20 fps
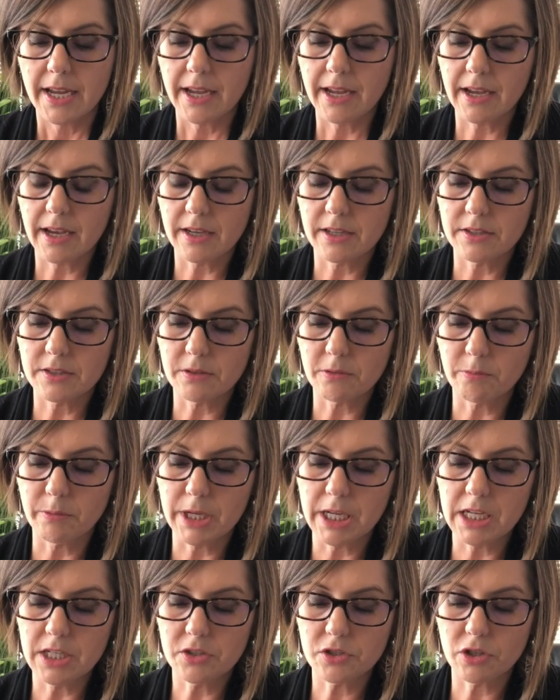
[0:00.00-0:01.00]
and
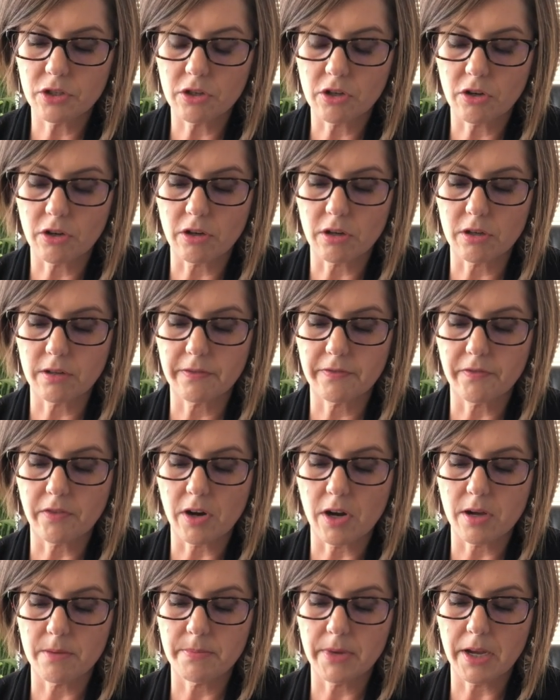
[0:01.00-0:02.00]
we took her
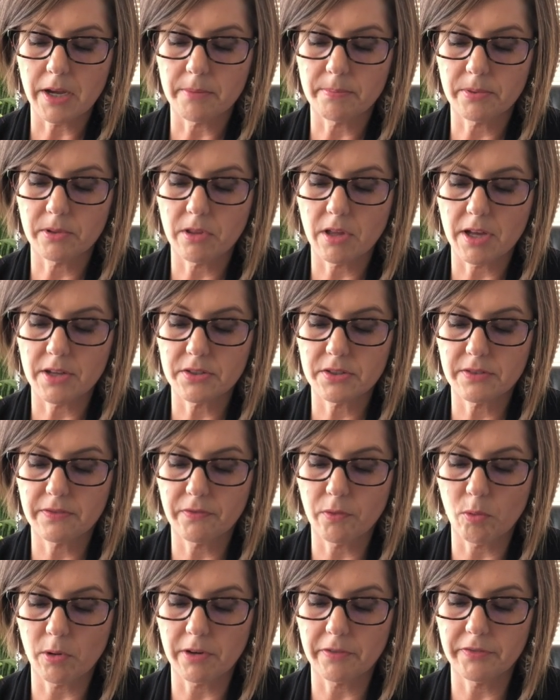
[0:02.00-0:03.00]
from a
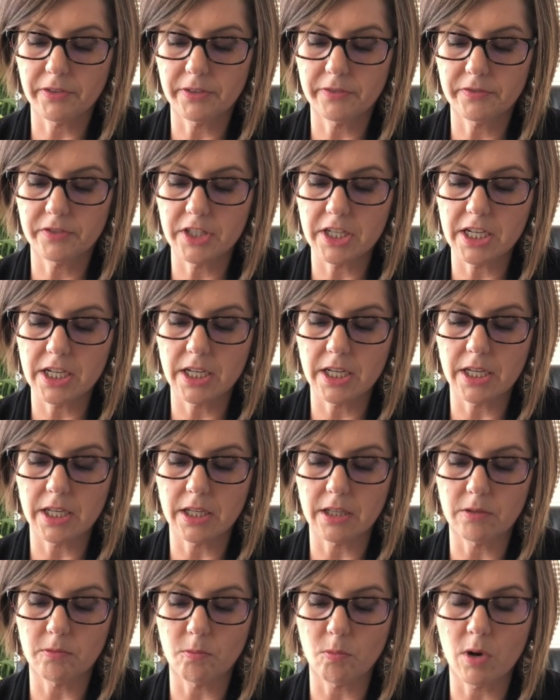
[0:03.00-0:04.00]
+450
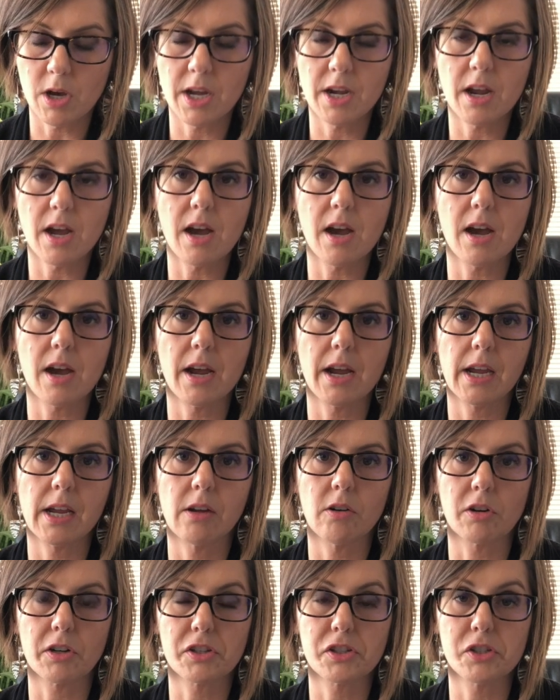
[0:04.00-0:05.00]
in one eye,
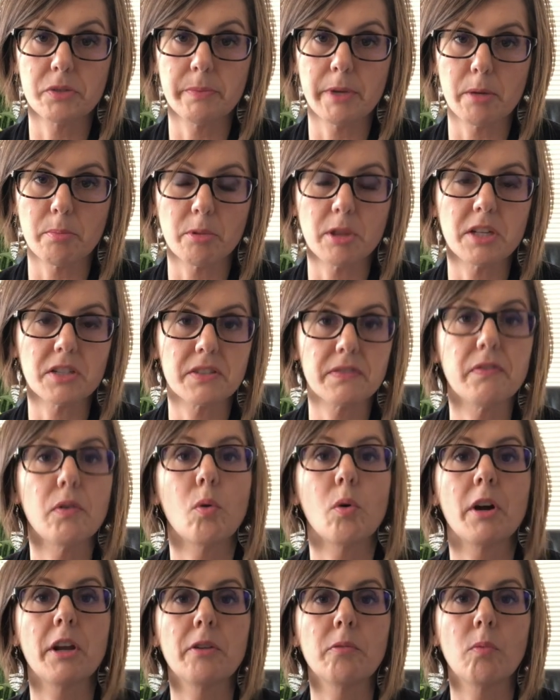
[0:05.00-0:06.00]
or excuse me, a
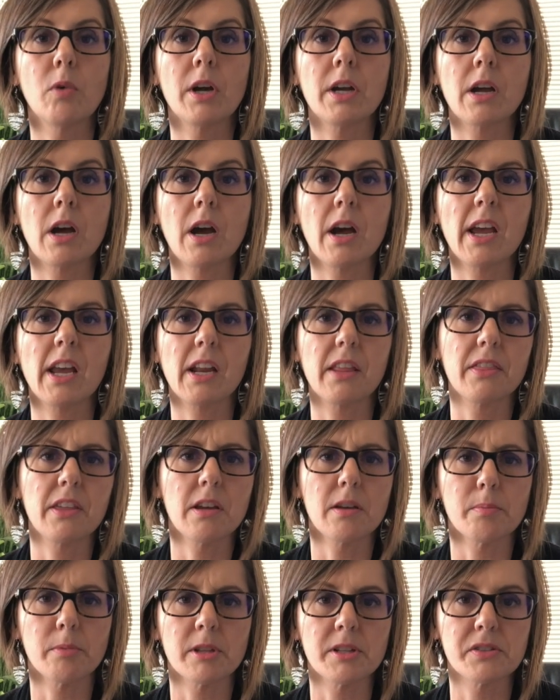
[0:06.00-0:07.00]
+4 in one eye, and I
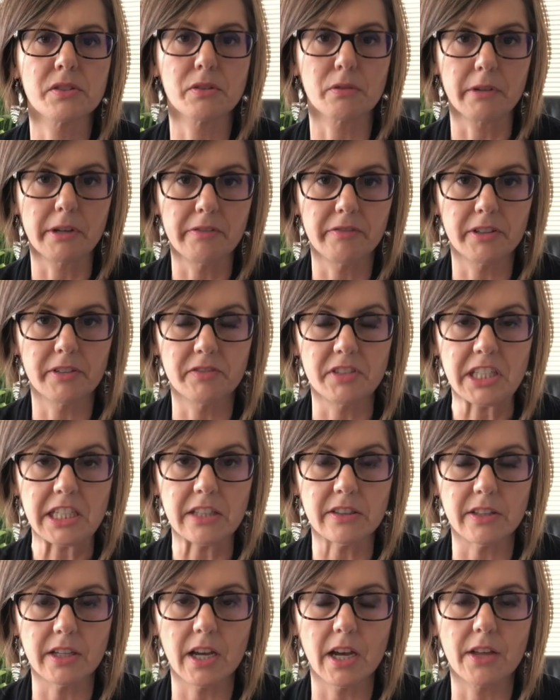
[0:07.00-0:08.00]
think a +350
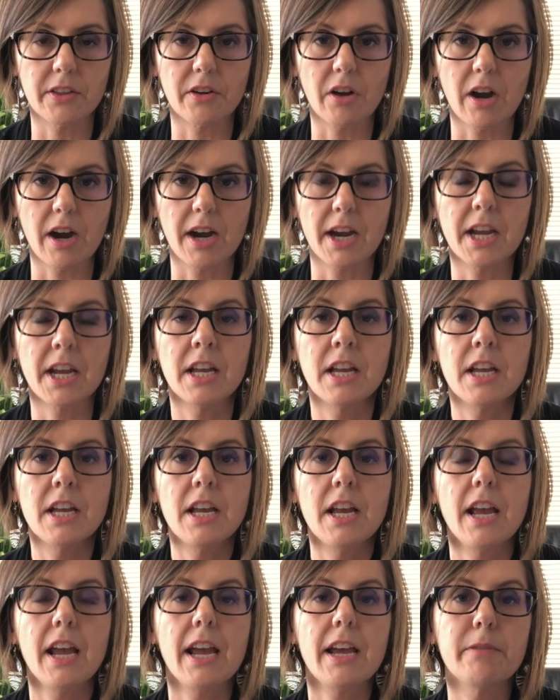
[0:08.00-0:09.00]
in the other eye,
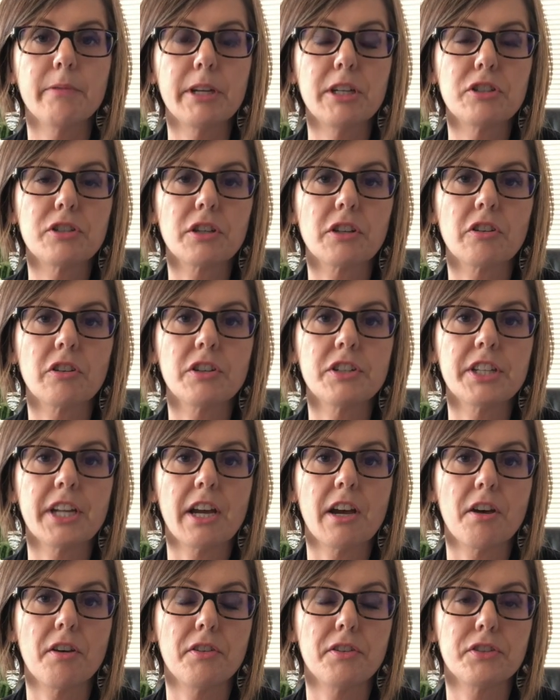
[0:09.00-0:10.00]
and we took her
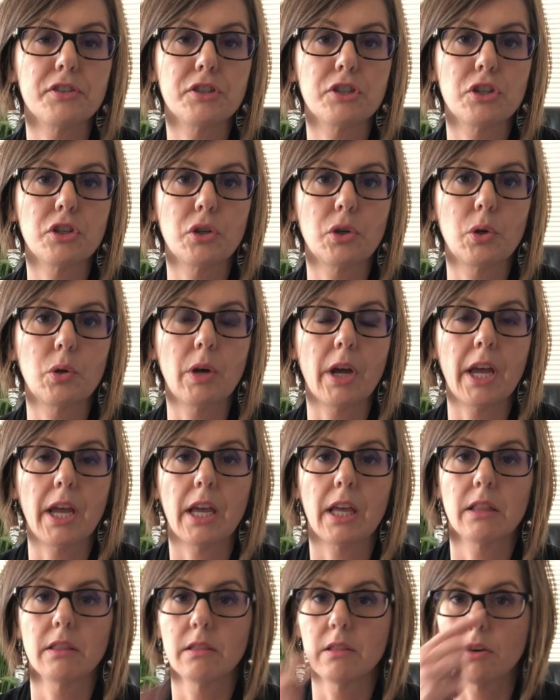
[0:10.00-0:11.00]
down to
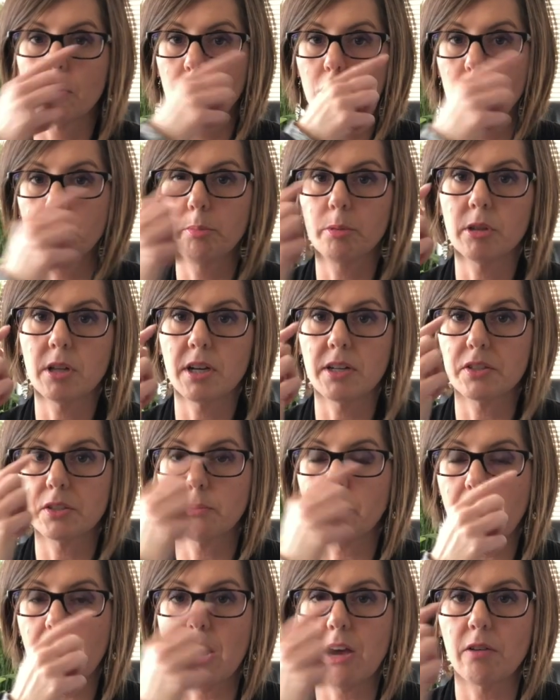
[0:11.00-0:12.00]
a low
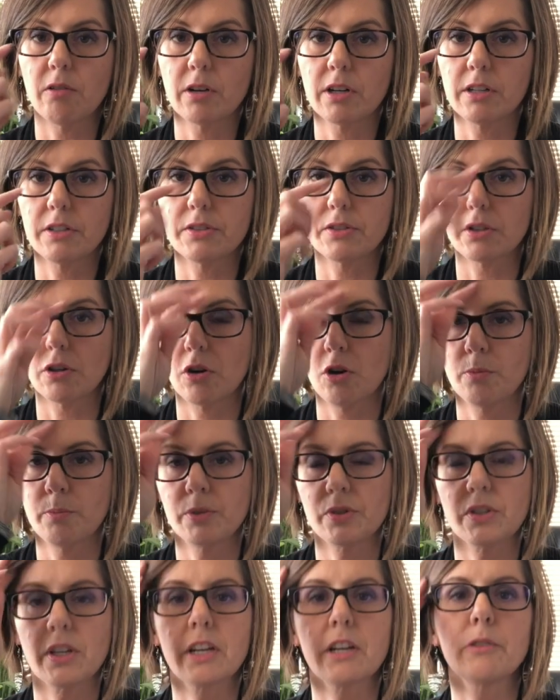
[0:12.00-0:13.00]
plus power, so
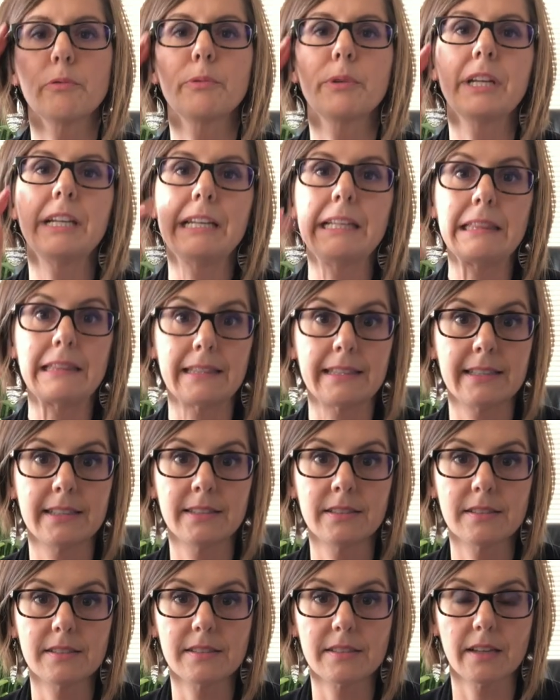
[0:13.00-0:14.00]
almost like a reading
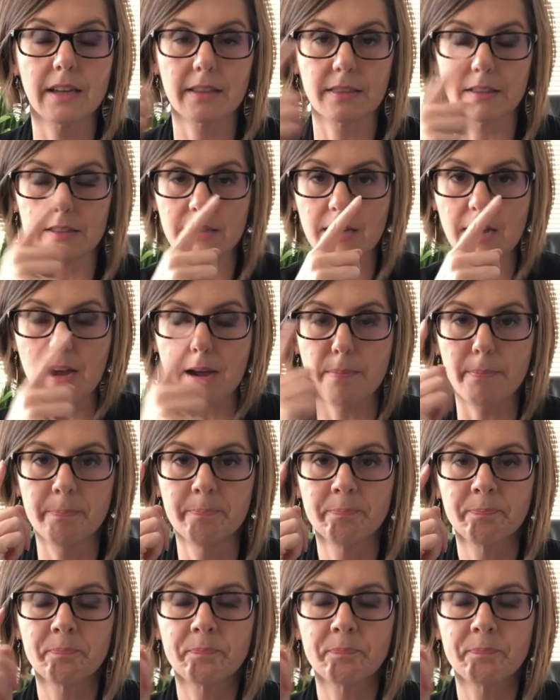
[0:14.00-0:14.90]
lens at the top,